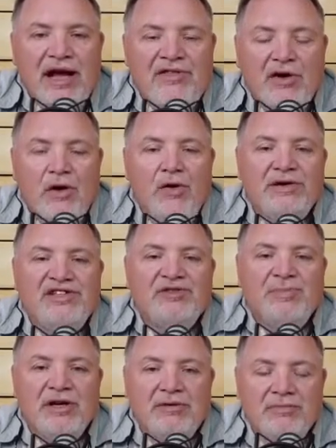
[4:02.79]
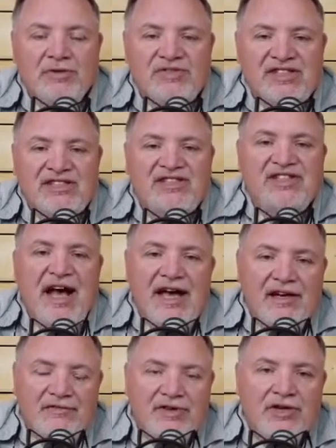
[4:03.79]
and the Holy Spirit moves
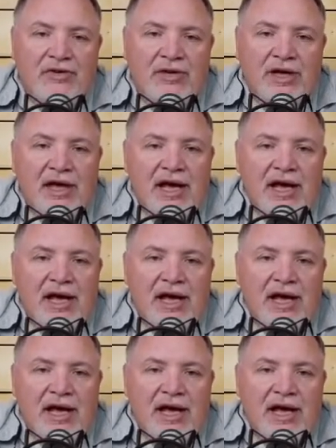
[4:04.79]
inside of you.